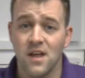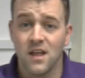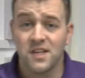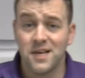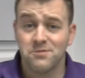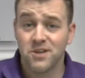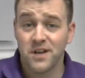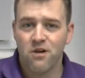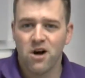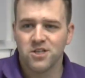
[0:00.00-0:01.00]
That's
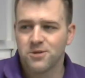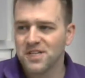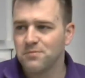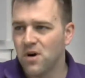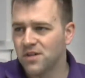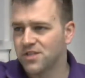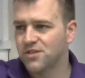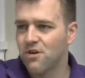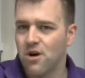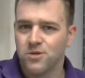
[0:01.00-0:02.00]
absolutely right. So as Mike
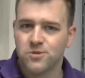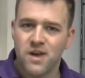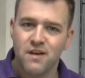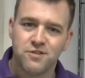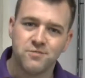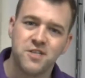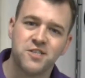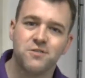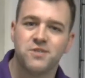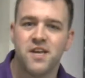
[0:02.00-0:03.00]
described, we have some
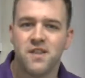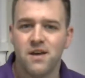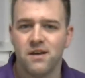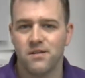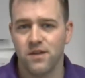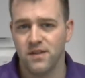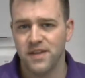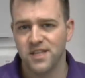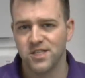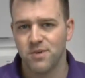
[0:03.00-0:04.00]
systems in there
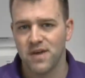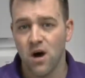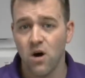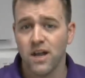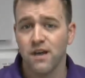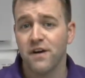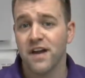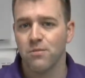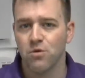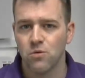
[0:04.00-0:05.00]
that need to be highly
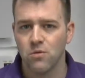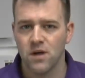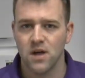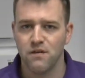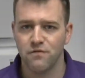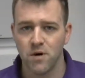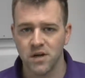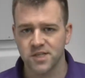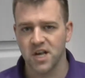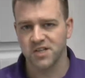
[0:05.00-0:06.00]
available for
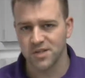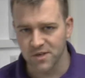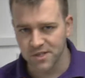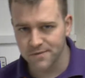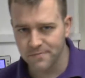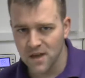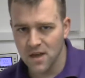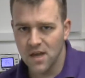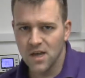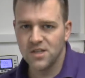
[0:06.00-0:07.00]
Mike's customers.
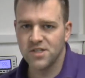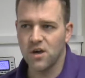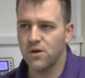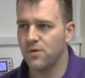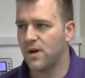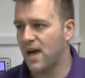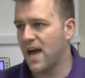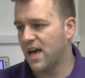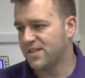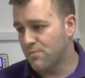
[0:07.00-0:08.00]
So
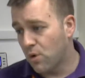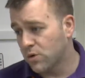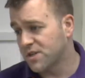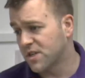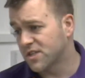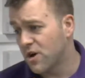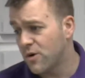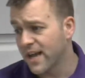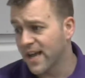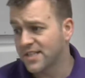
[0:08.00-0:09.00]
as important as
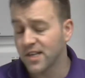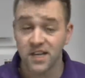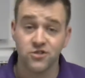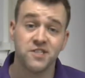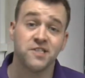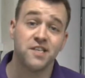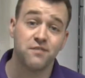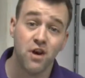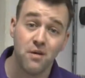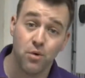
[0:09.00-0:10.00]
cooling is, electricity
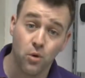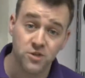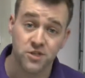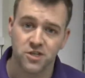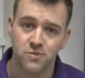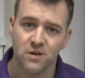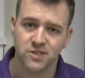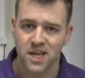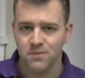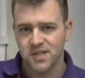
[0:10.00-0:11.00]
is very important as well
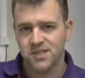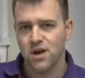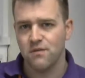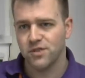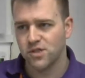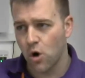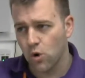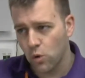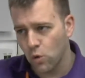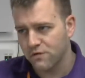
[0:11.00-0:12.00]
to keep these servers
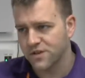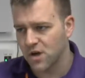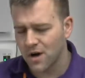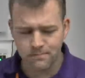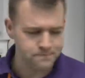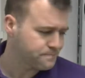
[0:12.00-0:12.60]
on all of the time.